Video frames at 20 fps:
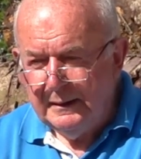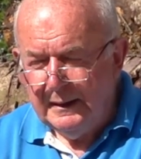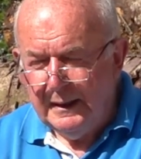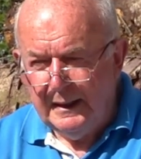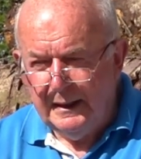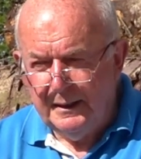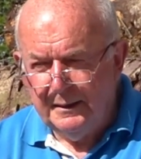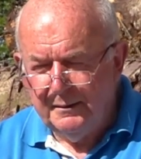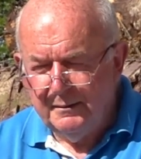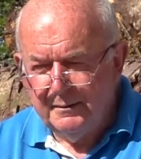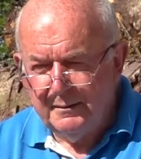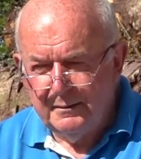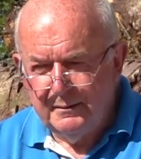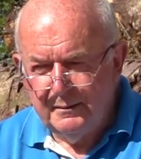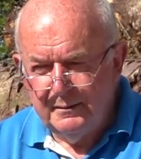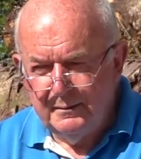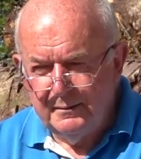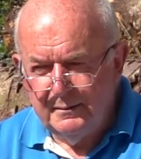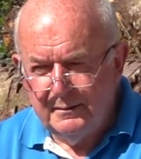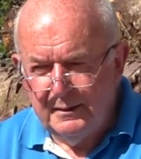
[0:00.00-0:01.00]
And
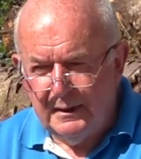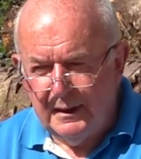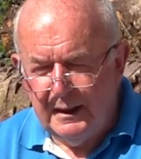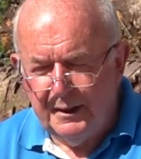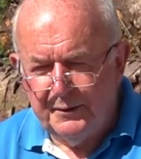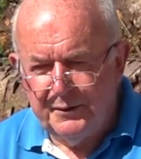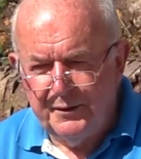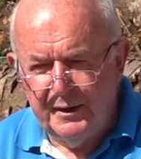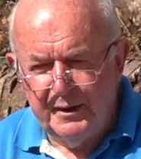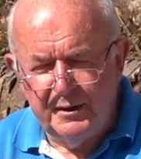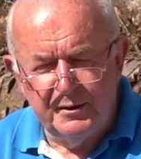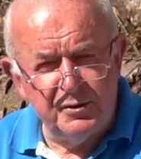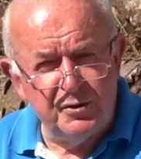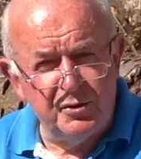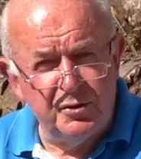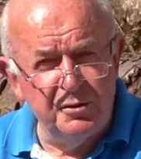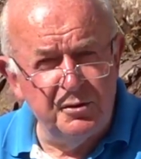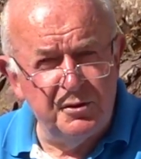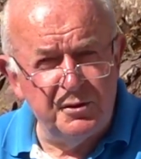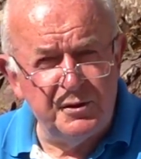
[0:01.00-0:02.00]
I think it's
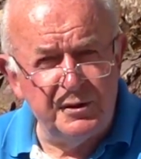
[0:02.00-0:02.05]
true to